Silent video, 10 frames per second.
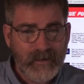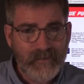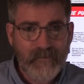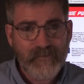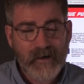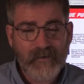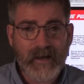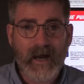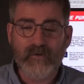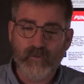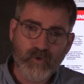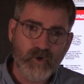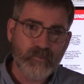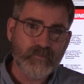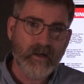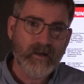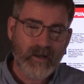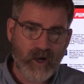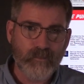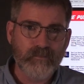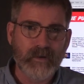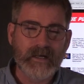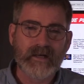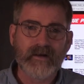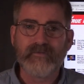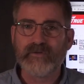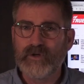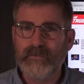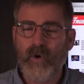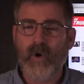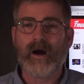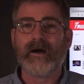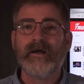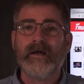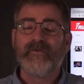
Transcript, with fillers: they figured they got room to help bring in a few more.